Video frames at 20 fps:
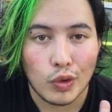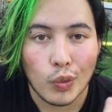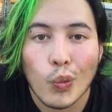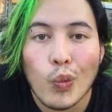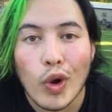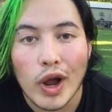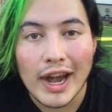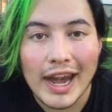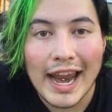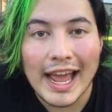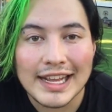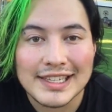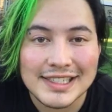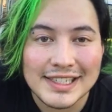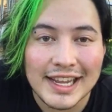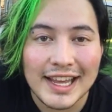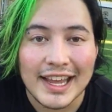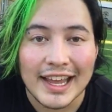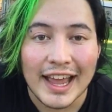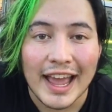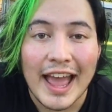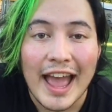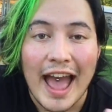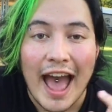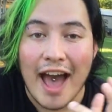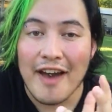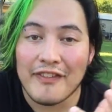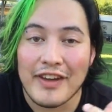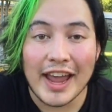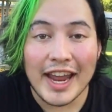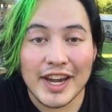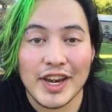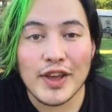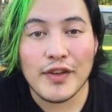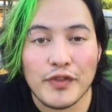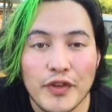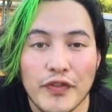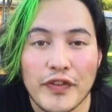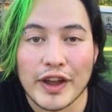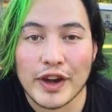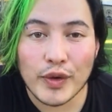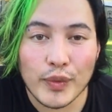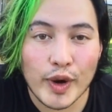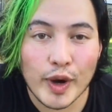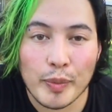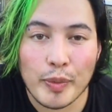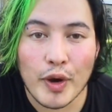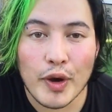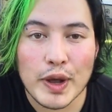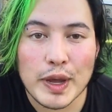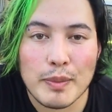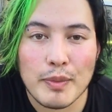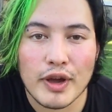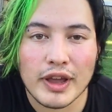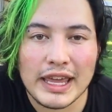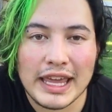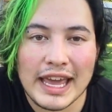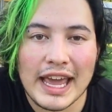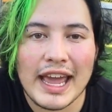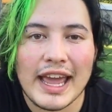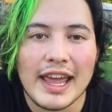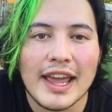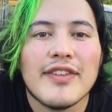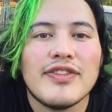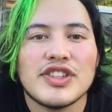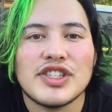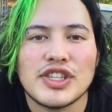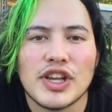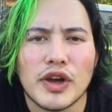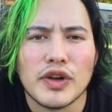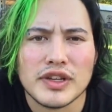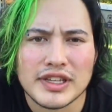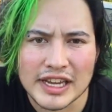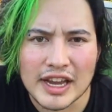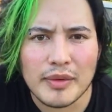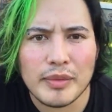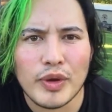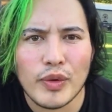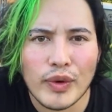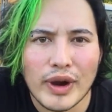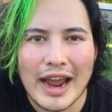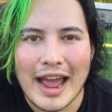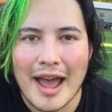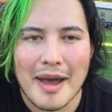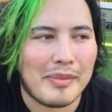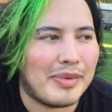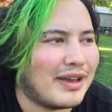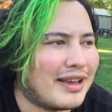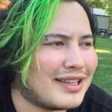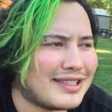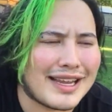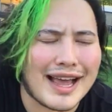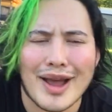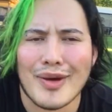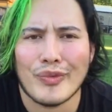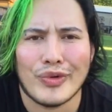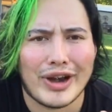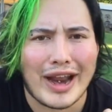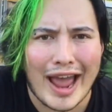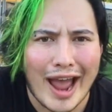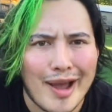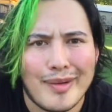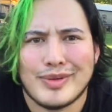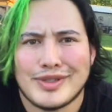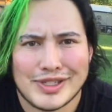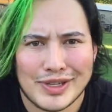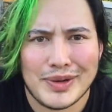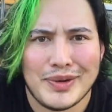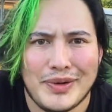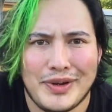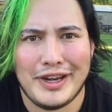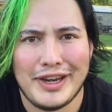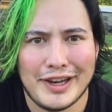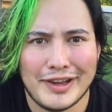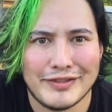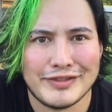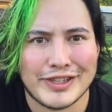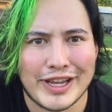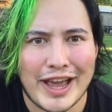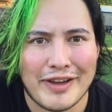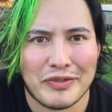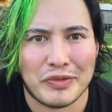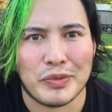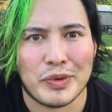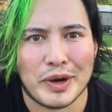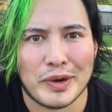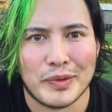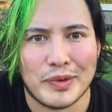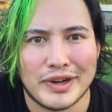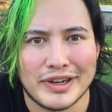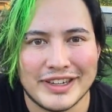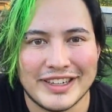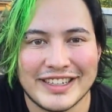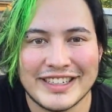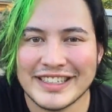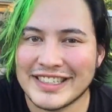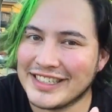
One last thing, have any of you found a rare Pokemon yet? If so, tell me where at, because I would absolutely love to have a rare one.